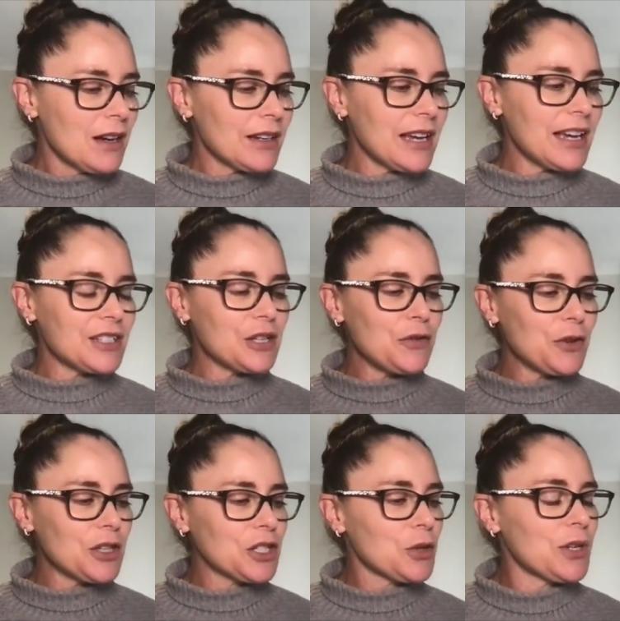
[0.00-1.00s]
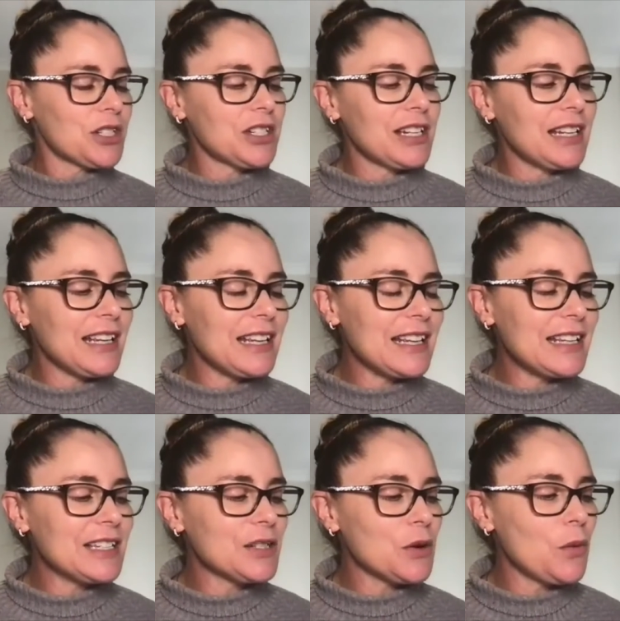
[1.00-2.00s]
Okay, so first question
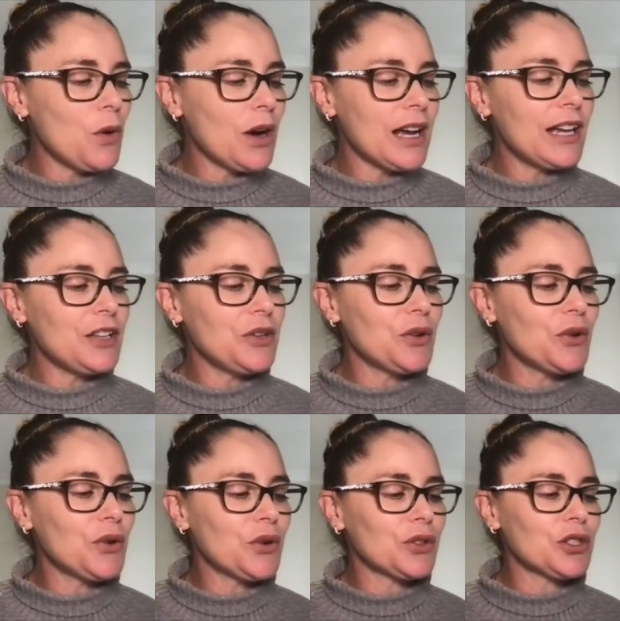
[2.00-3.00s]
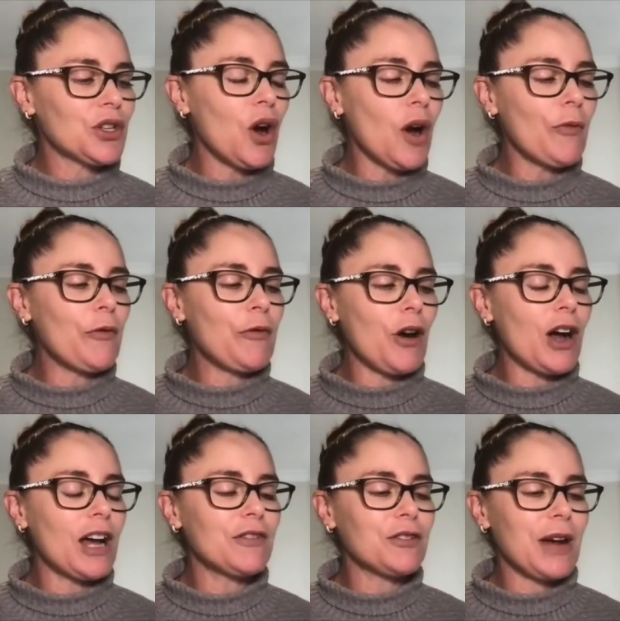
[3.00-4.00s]
is, what are your top
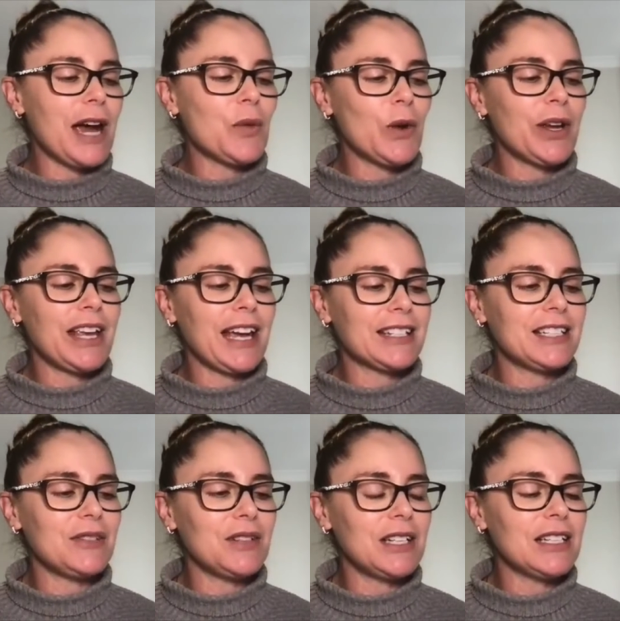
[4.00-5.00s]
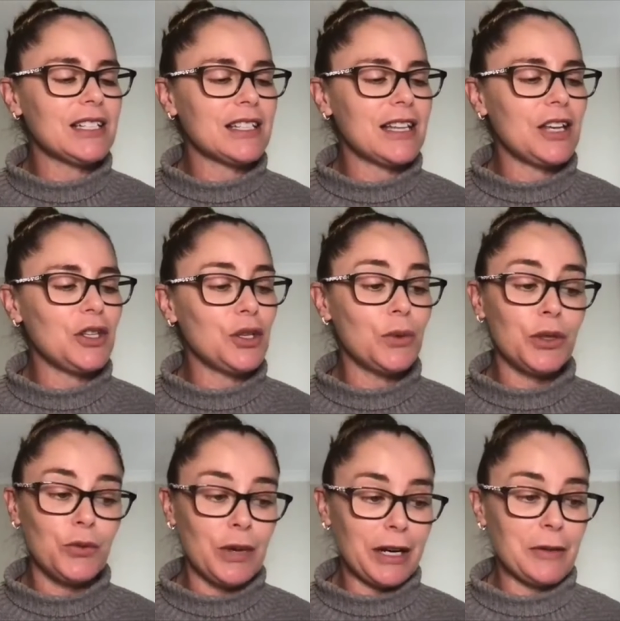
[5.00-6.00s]
5 groundwork activities that you
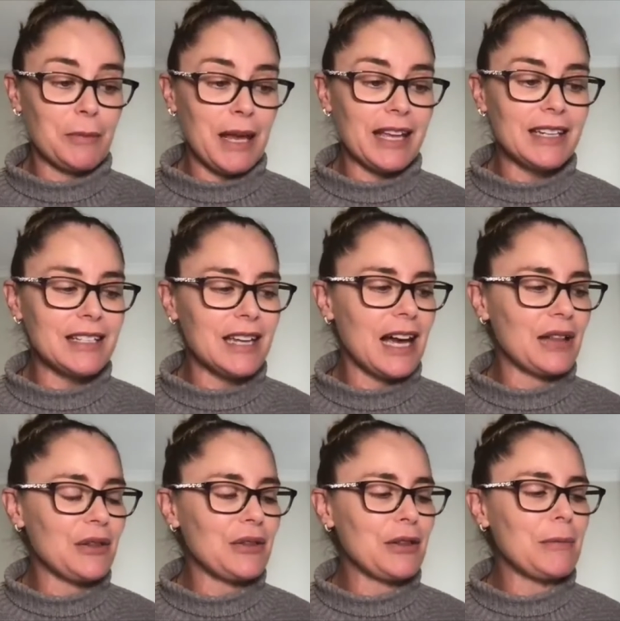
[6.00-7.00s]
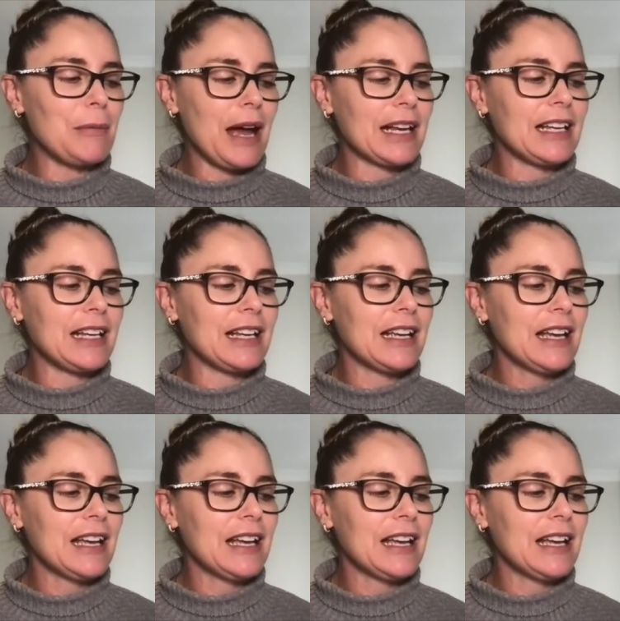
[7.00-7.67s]
would recommend other than backing